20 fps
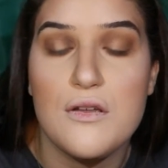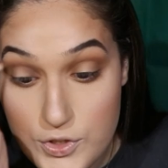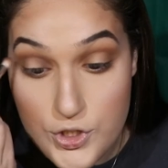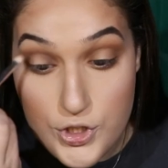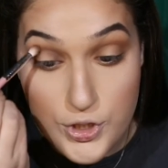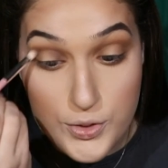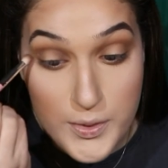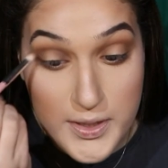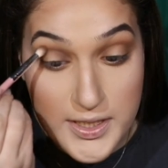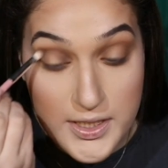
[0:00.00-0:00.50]

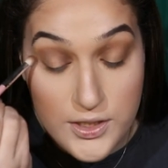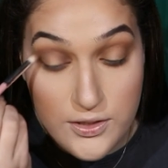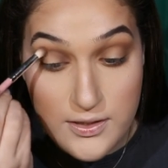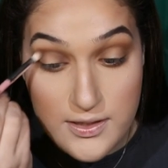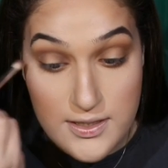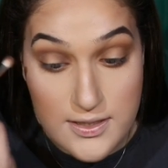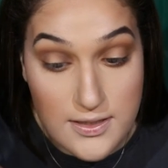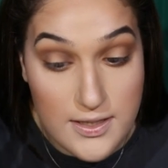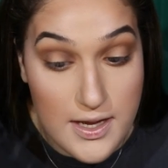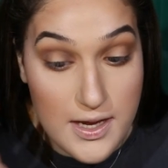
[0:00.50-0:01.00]
She went on
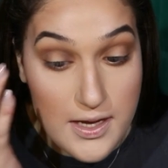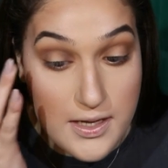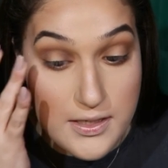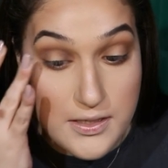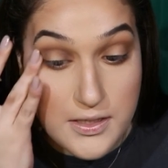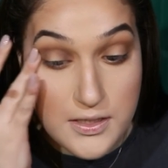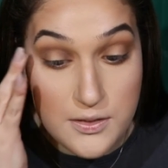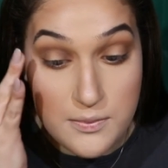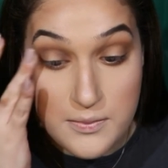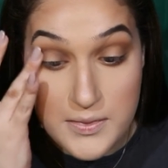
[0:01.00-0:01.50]
the
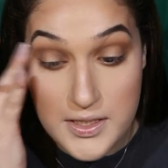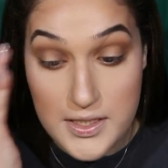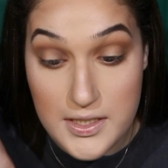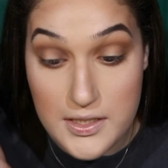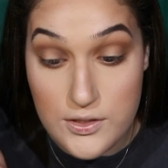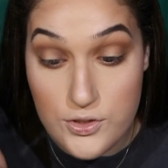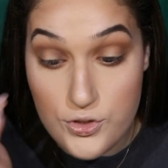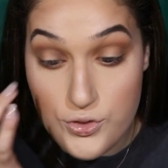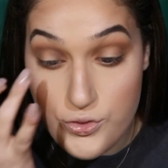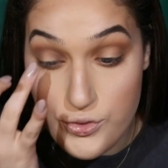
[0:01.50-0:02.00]
stand,
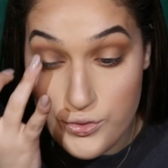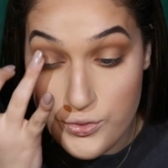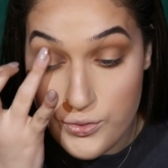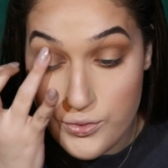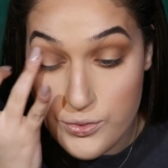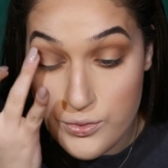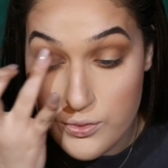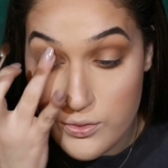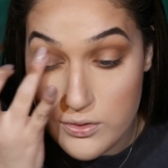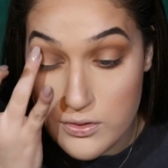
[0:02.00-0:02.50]
admitted
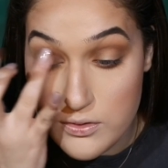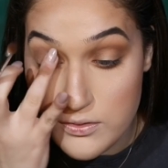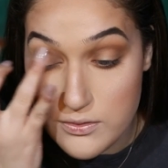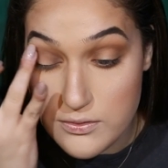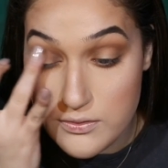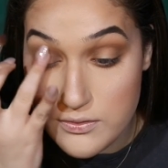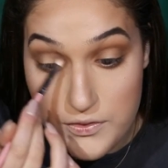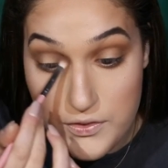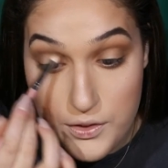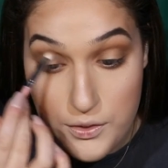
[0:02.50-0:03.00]
to
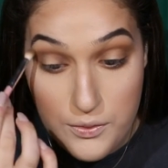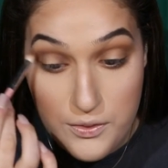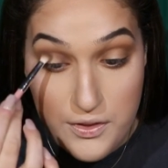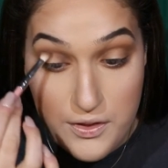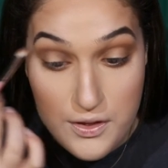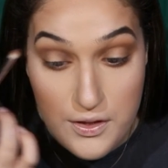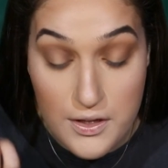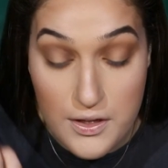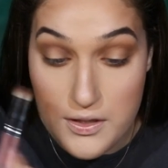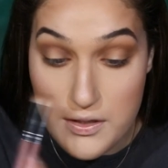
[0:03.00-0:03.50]
a few
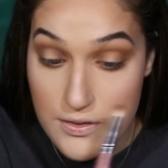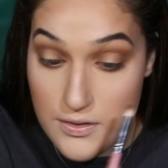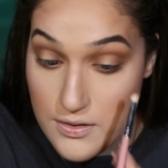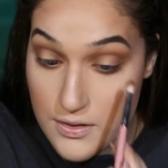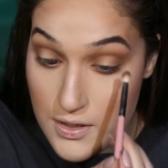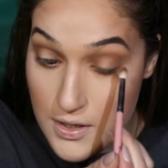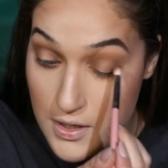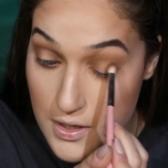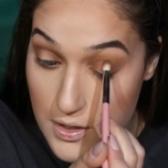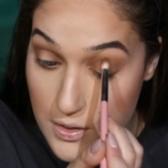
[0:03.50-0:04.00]

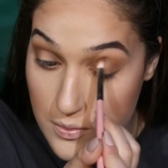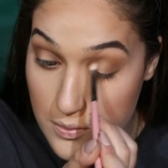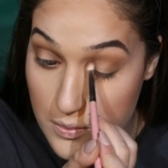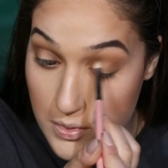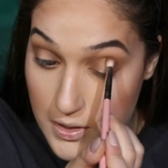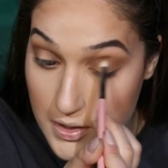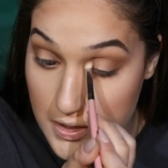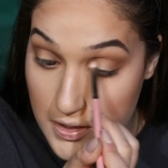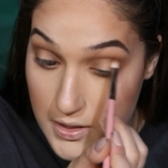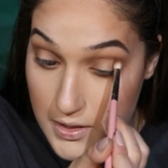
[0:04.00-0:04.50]
things,
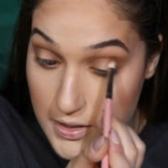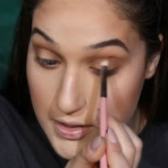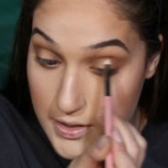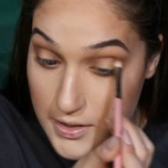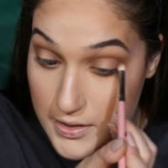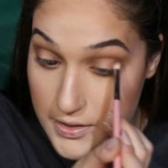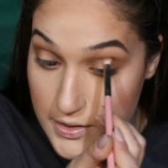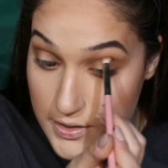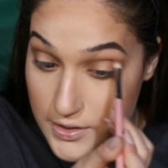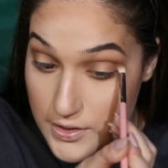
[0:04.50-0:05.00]

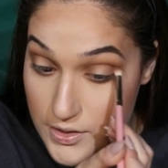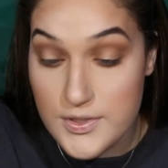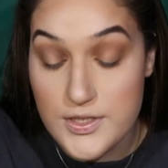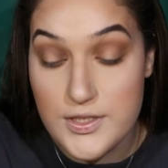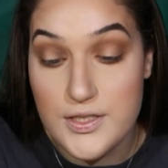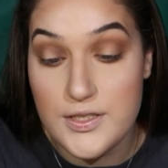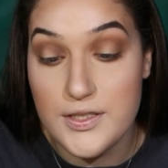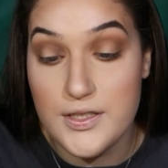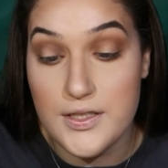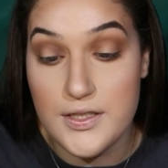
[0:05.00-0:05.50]
but
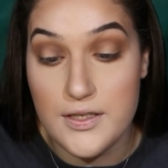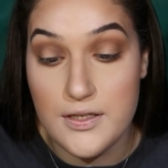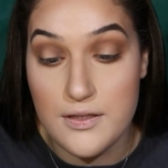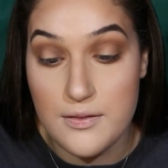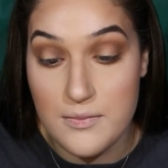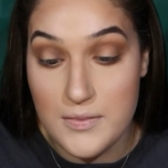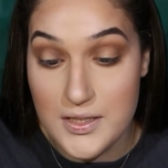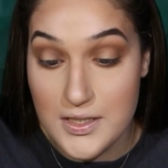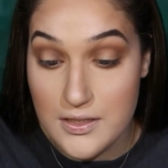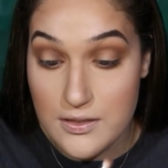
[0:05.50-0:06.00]

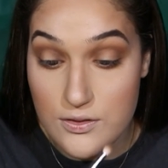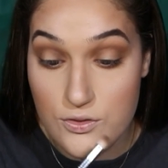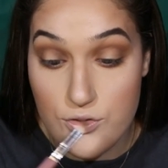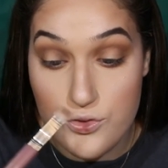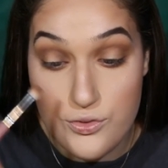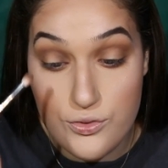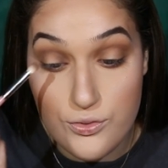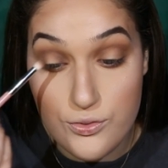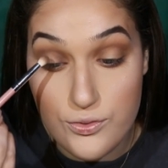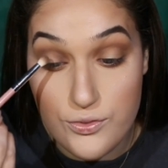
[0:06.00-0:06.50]
didn't admit
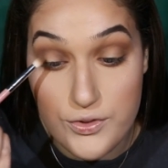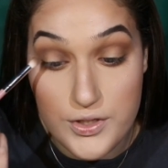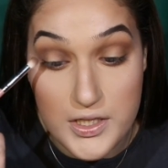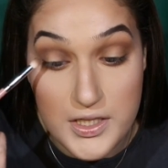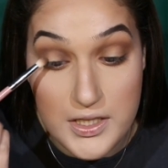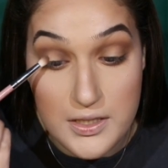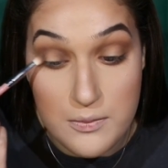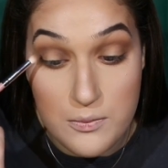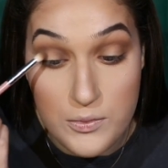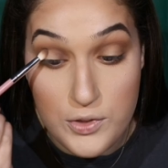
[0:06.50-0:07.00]
to
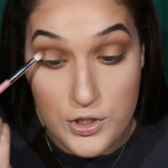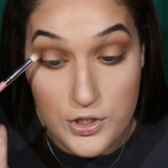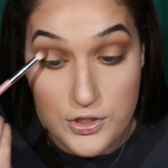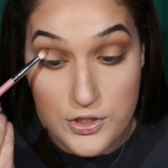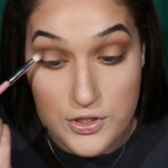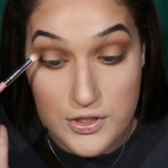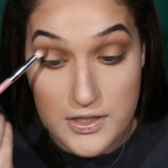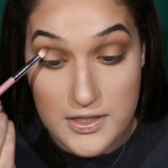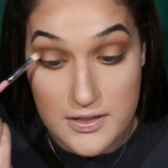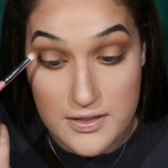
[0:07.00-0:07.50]
the
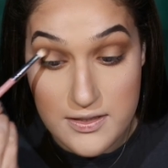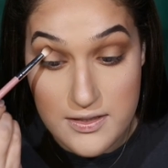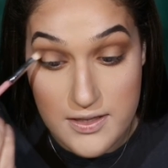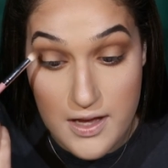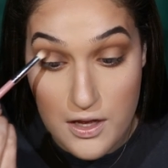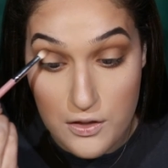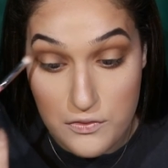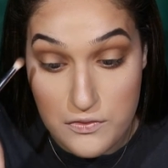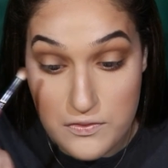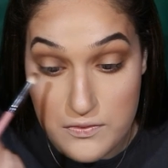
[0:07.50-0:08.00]
murder
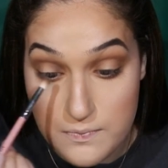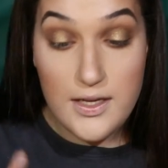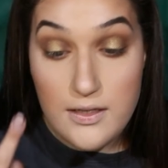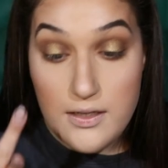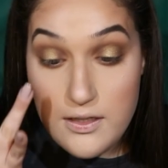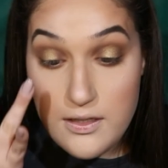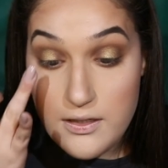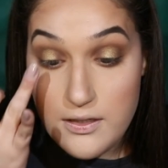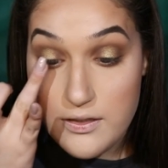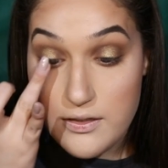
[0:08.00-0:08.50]
itself.
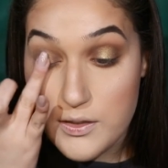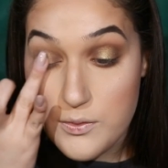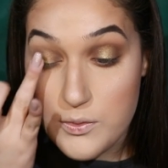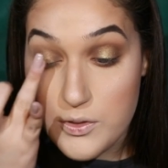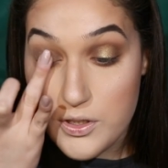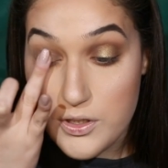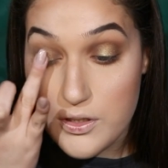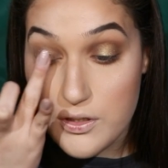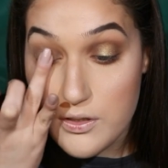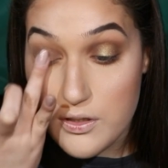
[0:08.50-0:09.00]
And they
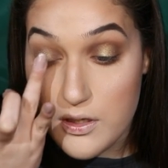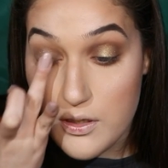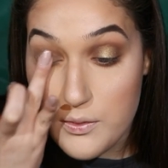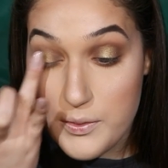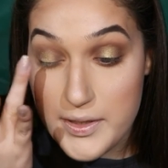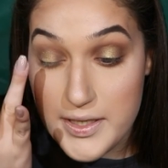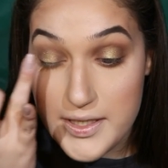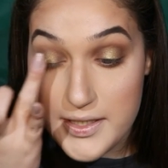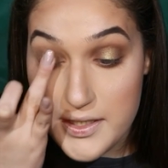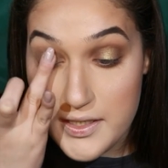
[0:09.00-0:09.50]
were
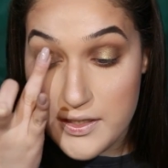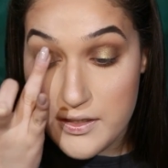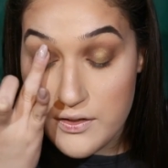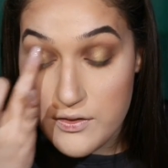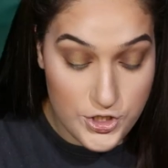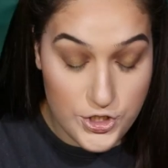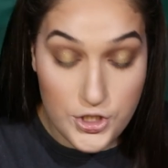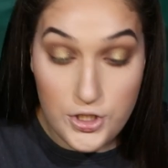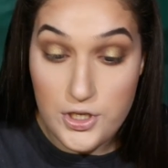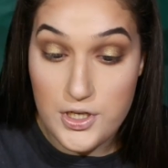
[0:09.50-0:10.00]
awaiting
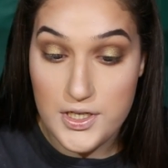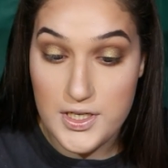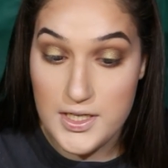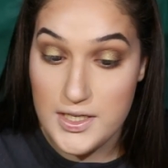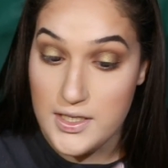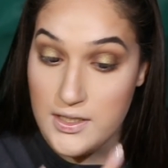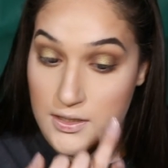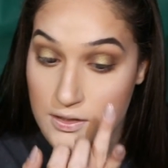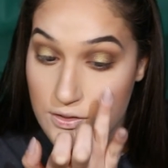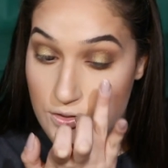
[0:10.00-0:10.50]
the
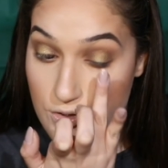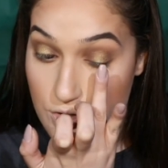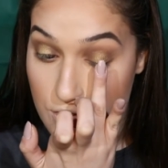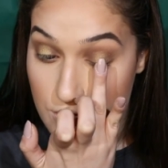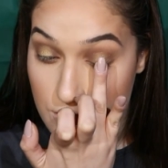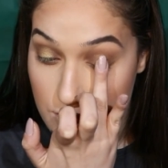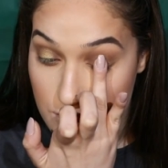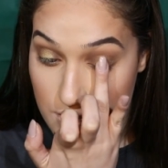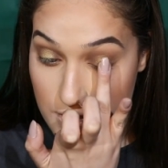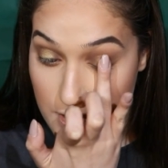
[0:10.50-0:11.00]
jury
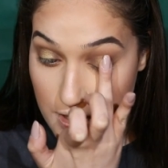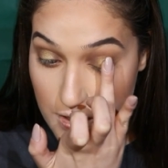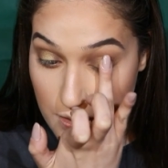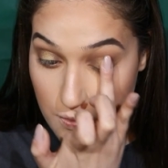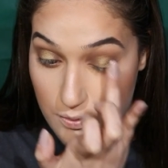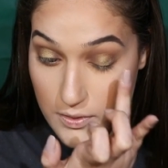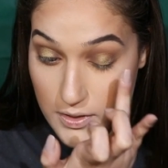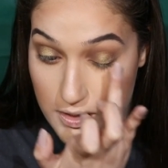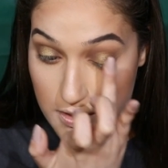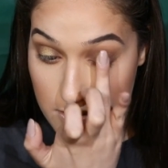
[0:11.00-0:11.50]
to see
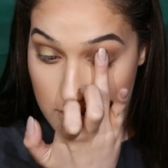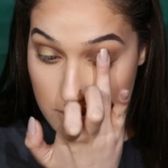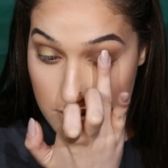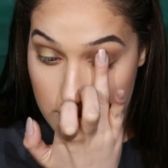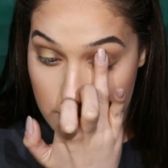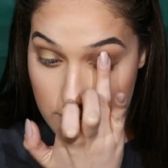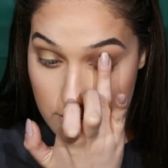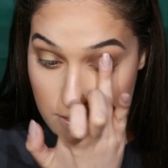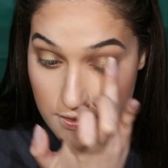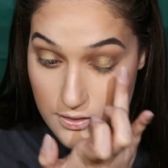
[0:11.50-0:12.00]

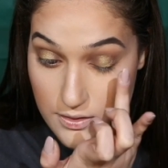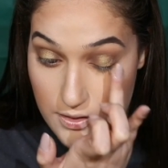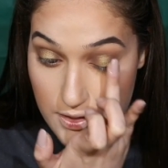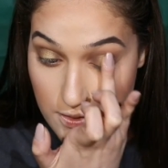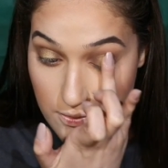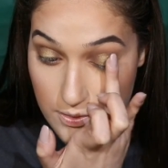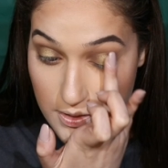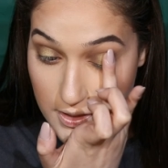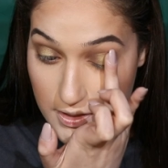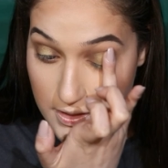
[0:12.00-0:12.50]
what
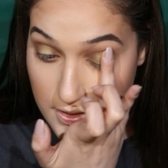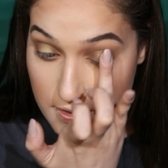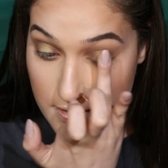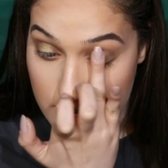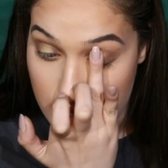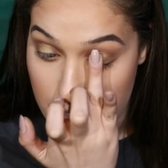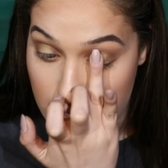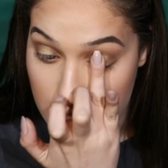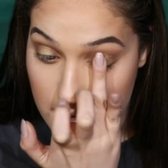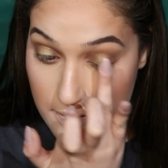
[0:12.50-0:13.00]
they were gonna
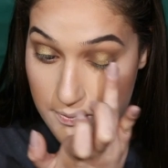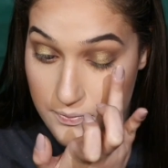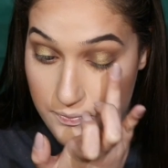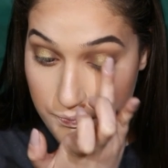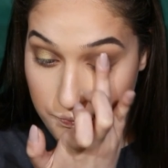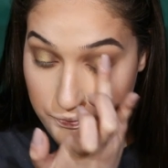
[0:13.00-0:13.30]
say.